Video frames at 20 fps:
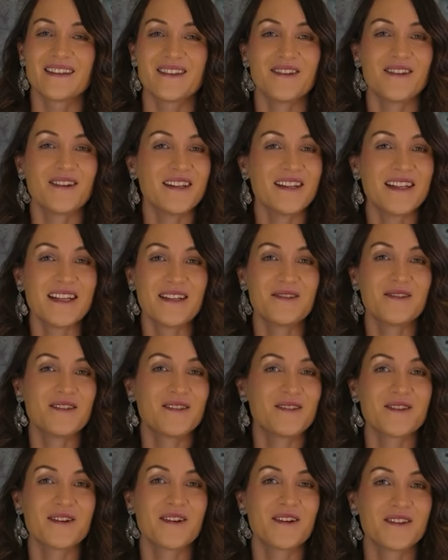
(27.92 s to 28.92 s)
turn it into
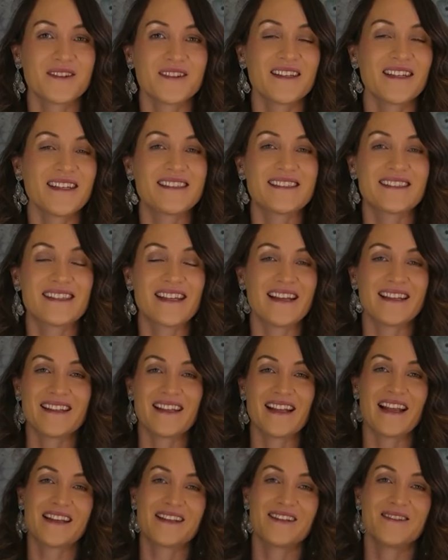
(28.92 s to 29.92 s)
a journal
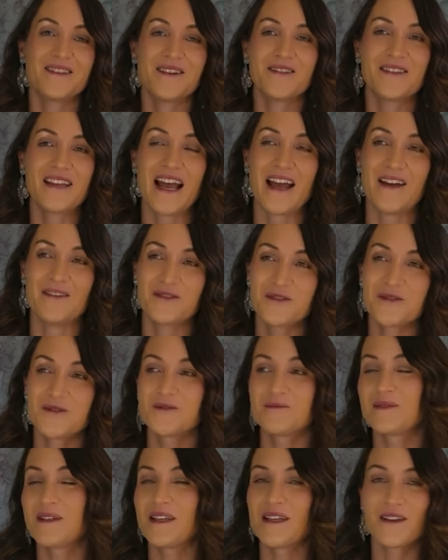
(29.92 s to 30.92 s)
instead. Like you don't have
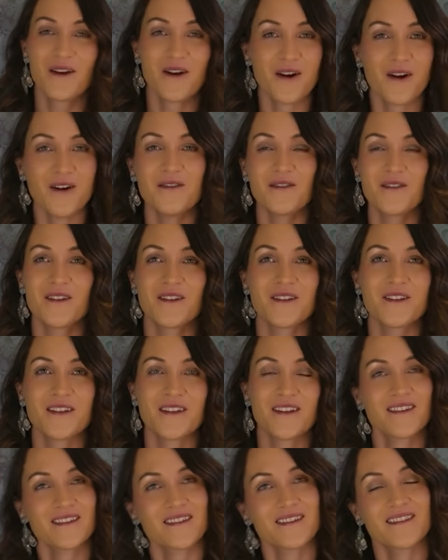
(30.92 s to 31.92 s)
to be an author.
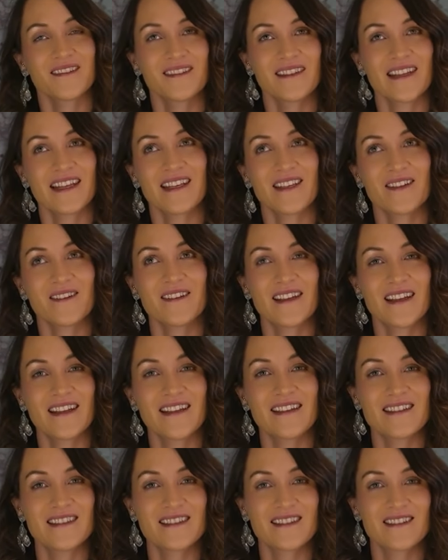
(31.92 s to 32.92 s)
Like you
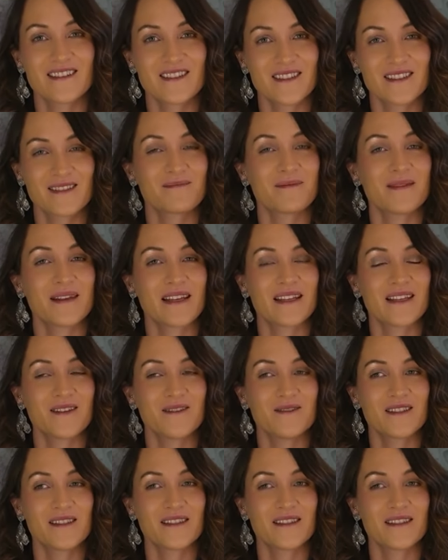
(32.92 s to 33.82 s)
can just make use the